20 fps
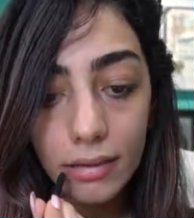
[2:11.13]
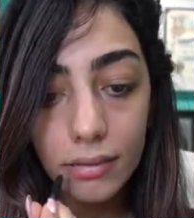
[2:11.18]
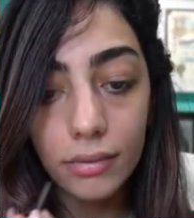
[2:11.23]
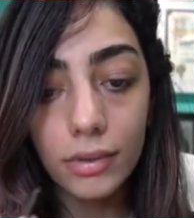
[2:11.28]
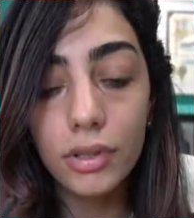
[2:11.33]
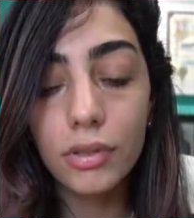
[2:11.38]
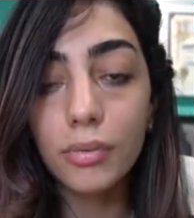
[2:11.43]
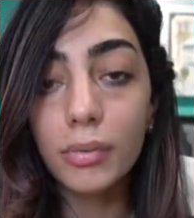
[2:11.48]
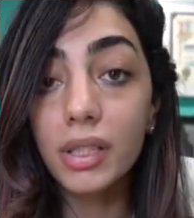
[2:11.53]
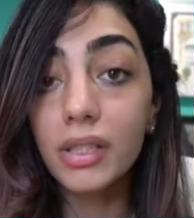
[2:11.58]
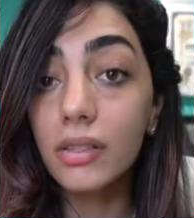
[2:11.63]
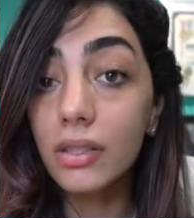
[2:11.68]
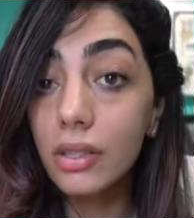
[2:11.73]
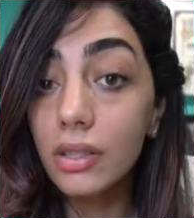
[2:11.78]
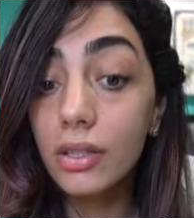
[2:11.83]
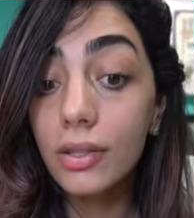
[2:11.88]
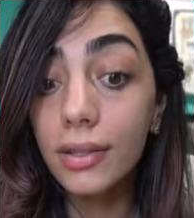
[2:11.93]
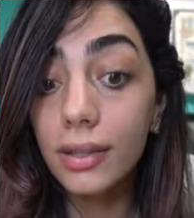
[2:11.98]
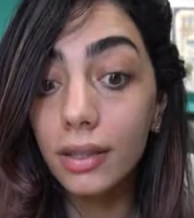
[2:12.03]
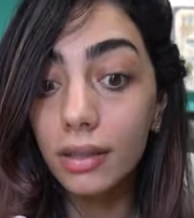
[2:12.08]
Which means
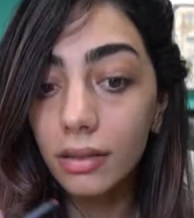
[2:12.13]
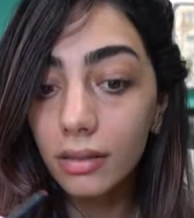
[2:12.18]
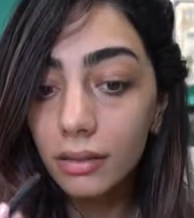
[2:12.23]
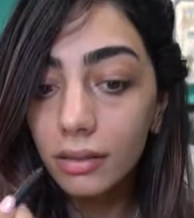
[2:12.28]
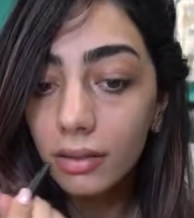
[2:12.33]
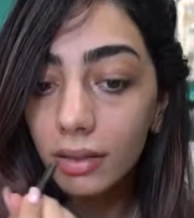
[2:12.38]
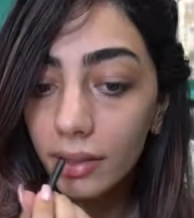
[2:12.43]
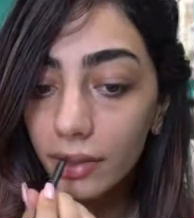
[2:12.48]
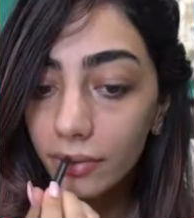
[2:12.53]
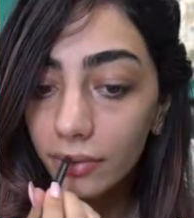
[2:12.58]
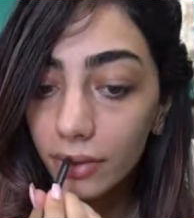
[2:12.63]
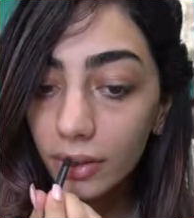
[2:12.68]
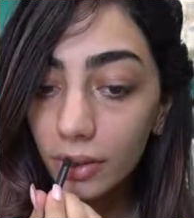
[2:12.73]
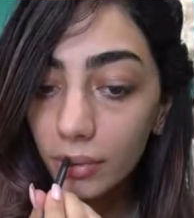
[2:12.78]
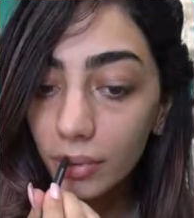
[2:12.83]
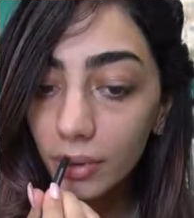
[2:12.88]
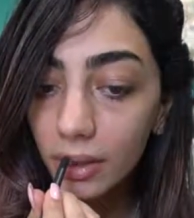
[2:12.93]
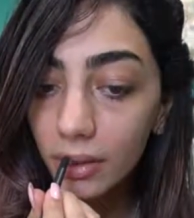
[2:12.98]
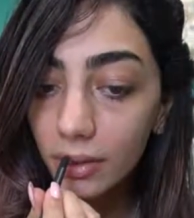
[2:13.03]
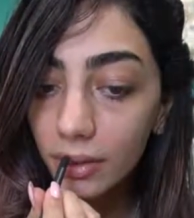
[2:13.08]
it's good. Good for the
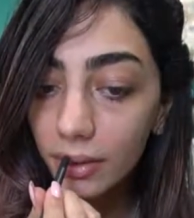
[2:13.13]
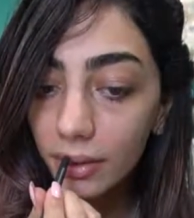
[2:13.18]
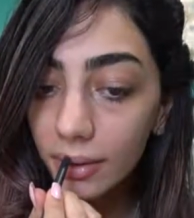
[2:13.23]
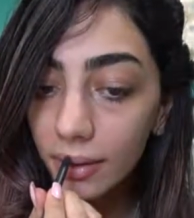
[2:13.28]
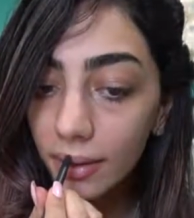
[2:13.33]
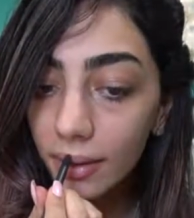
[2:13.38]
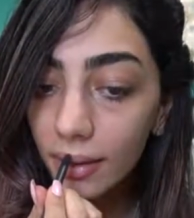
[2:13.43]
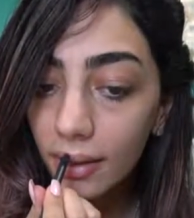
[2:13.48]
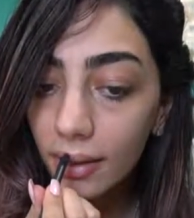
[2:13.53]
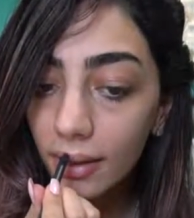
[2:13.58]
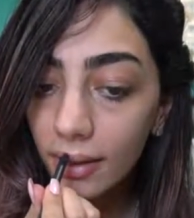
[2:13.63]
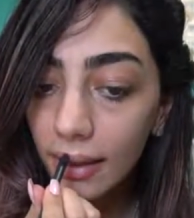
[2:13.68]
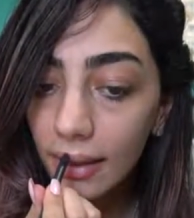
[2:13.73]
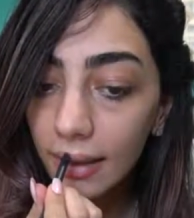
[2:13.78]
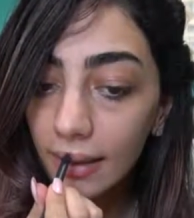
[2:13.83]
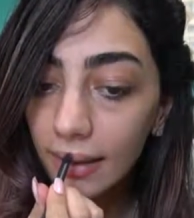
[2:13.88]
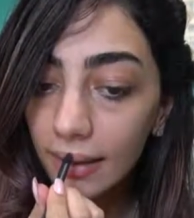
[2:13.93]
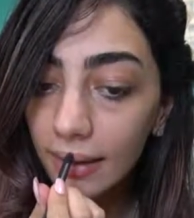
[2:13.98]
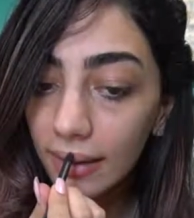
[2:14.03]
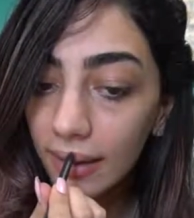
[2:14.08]
beach
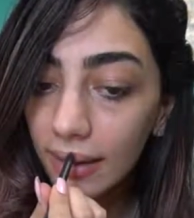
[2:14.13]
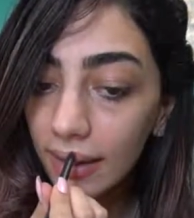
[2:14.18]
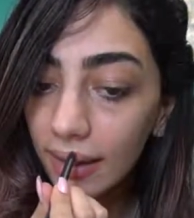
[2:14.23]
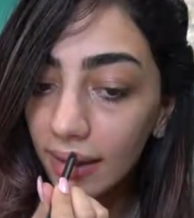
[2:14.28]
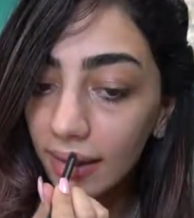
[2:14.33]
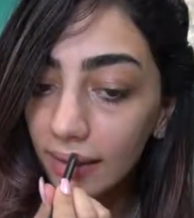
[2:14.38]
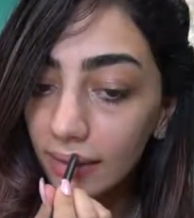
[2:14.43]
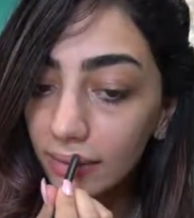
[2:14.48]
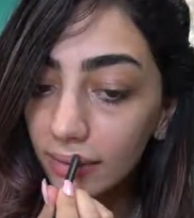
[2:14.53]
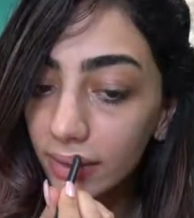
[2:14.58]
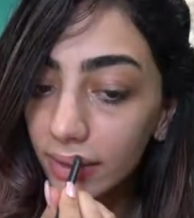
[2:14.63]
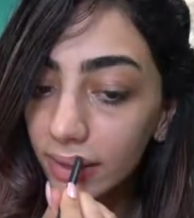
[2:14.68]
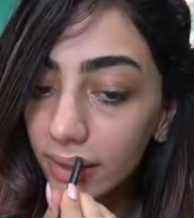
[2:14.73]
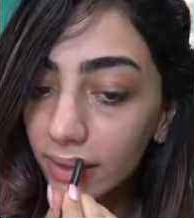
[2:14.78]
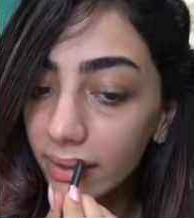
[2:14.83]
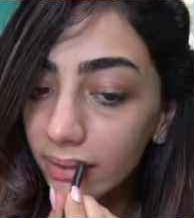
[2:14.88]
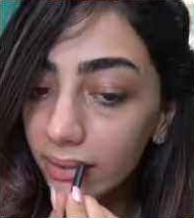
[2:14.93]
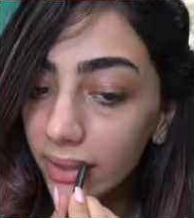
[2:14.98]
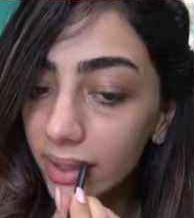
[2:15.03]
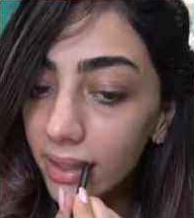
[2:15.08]
and the
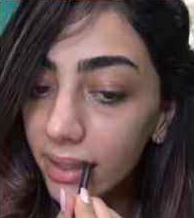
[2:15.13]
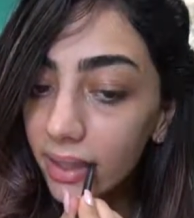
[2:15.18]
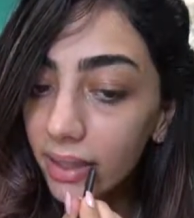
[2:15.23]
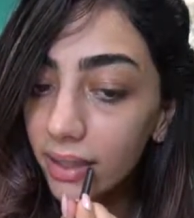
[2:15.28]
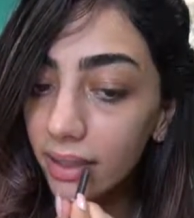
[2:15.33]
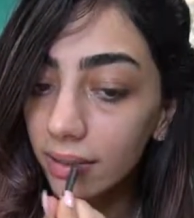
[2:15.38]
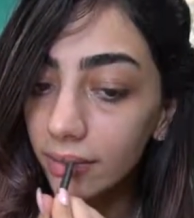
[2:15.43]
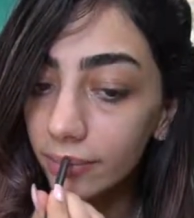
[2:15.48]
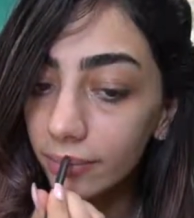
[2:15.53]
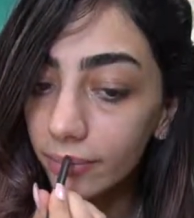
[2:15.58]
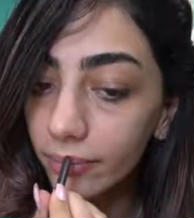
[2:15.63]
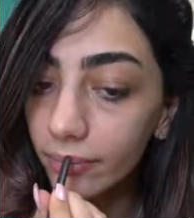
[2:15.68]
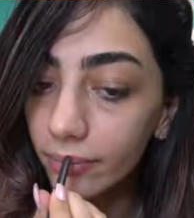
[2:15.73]
California weather.